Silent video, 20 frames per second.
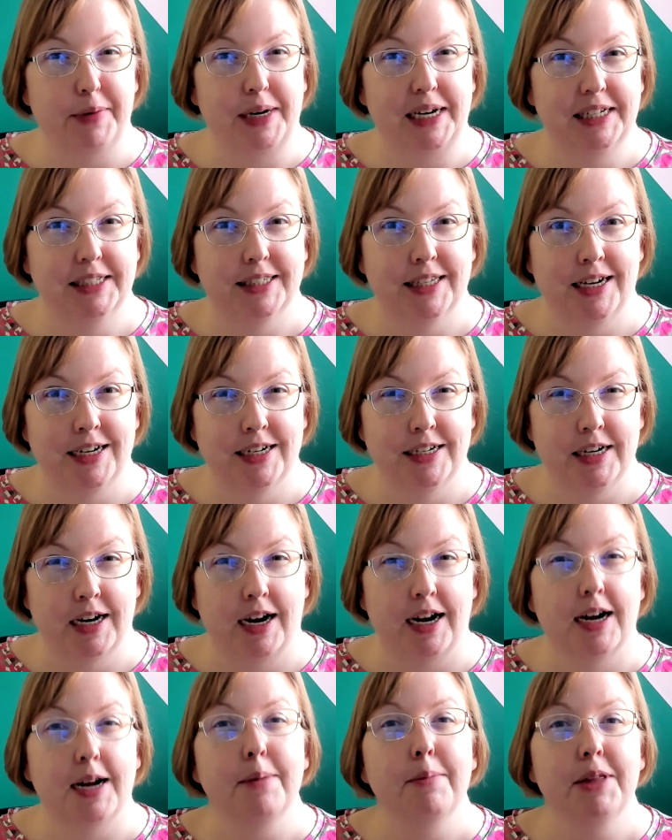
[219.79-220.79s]
minutes at a
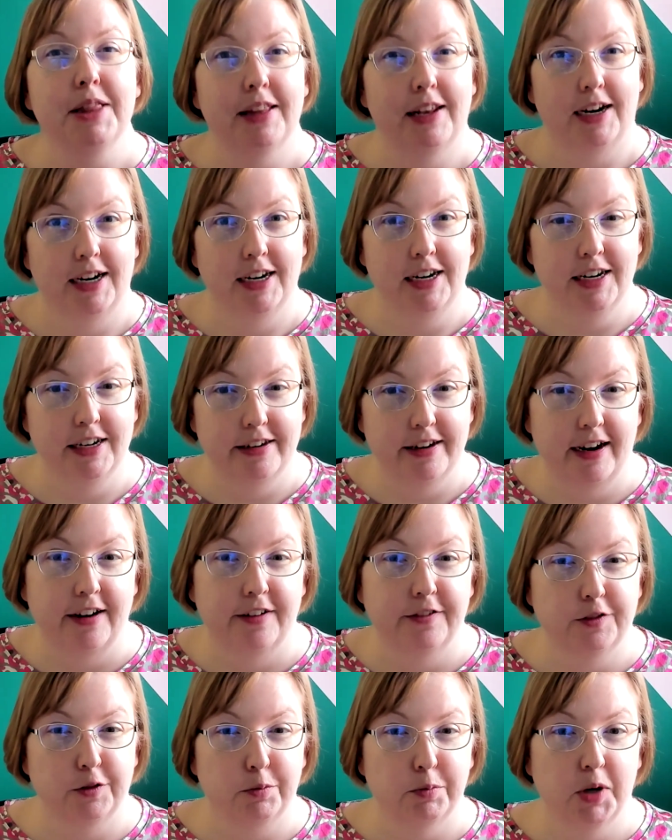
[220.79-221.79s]
time, and then I need to
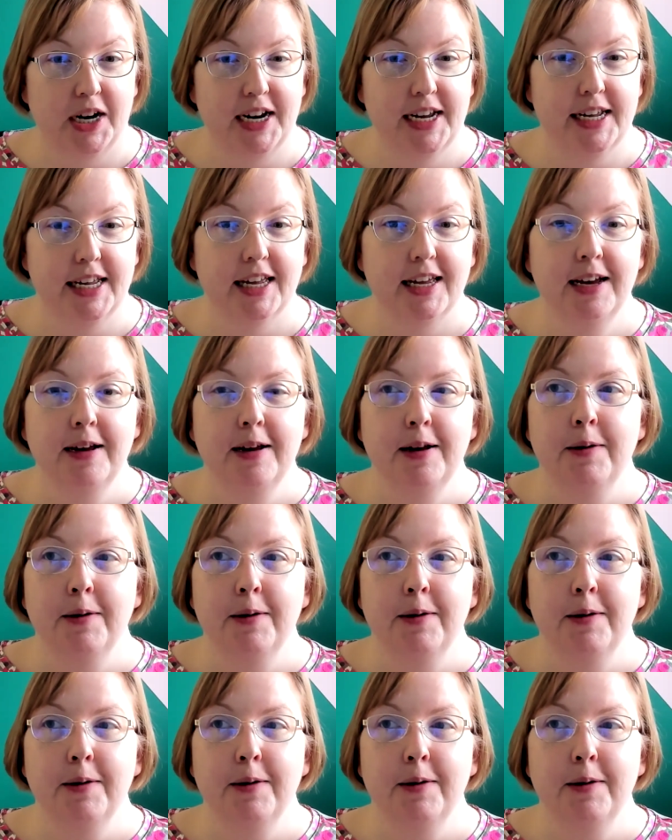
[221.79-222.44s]
have a break.